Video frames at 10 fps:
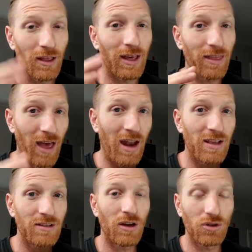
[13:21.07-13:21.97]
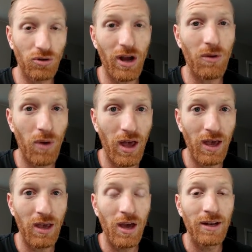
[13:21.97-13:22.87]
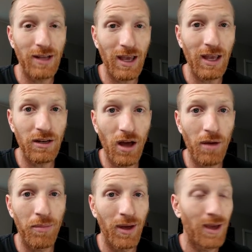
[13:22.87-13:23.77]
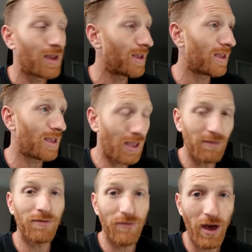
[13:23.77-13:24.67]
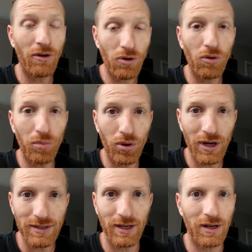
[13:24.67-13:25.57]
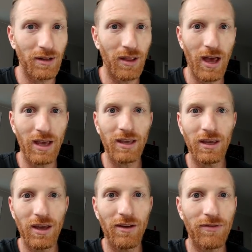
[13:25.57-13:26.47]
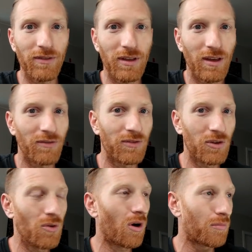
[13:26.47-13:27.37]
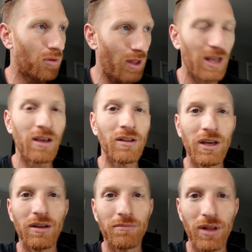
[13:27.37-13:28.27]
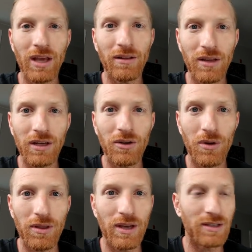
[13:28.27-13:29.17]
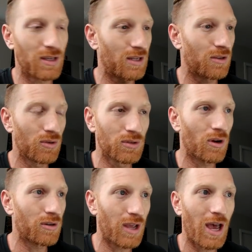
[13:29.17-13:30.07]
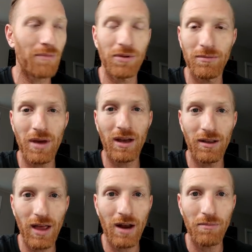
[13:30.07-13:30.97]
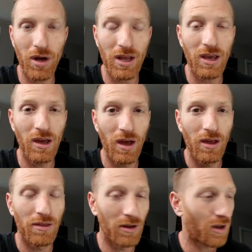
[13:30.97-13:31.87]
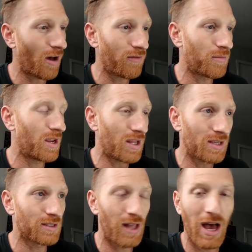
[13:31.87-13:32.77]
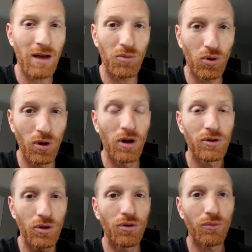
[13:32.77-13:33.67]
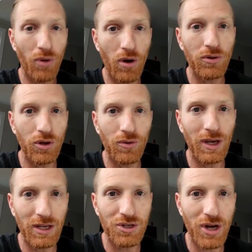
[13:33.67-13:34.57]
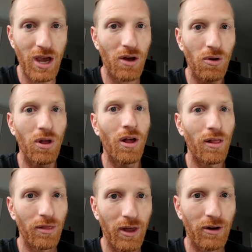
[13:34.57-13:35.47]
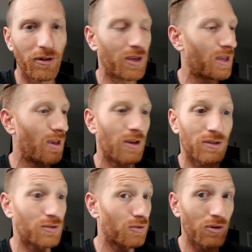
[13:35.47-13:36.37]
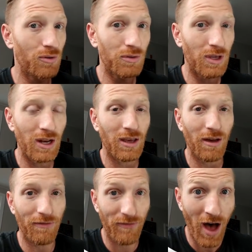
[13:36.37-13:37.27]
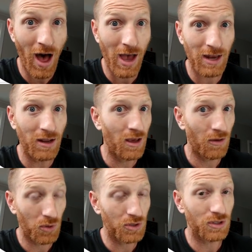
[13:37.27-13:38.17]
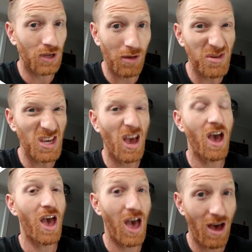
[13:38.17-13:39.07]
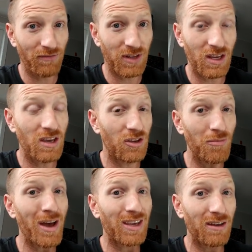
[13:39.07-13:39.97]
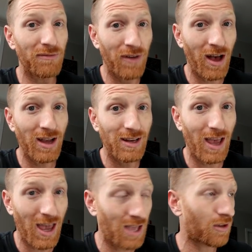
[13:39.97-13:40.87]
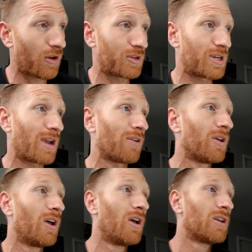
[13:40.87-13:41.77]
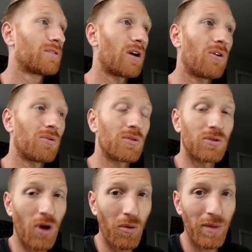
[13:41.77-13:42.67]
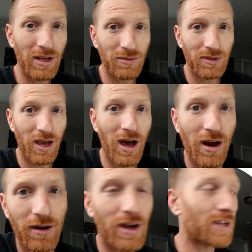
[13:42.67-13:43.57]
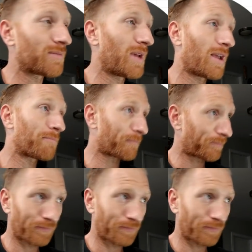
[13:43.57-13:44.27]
Like that is a great way to end up in federal prison. Like if you are blatantly doing this and you start to happen to make a lot of money, the government is liable to throw you in jail. Literally. Screw getting a fine, which is going to be hefty. You might get fined and go to jail. So don't mess with the IRS, man.